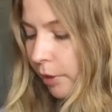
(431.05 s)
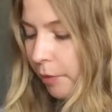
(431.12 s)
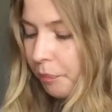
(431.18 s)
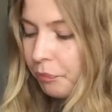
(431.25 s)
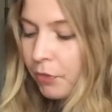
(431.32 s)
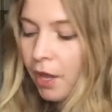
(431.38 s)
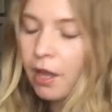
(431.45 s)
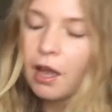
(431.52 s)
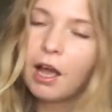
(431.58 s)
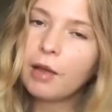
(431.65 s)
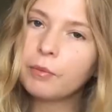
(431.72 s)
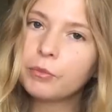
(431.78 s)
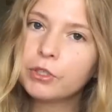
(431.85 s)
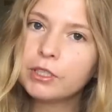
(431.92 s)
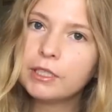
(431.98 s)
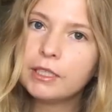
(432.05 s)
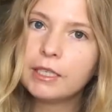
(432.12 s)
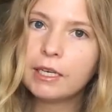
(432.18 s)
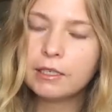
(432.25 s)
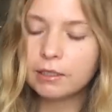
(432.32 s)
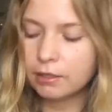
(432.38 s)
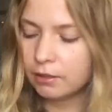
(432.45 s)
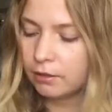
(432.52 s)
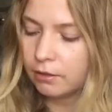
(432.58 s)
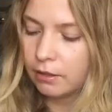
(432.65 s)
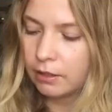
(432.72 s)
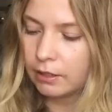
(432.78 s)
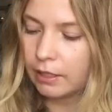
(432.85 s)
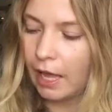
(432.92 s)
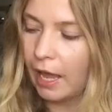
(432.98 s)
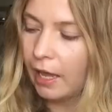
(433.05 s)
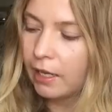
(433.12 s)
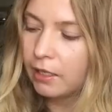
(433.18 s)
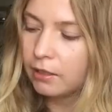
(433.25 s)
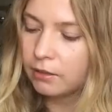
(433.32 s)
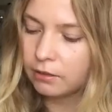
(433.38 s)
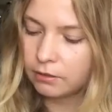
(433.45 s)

But I'm really glad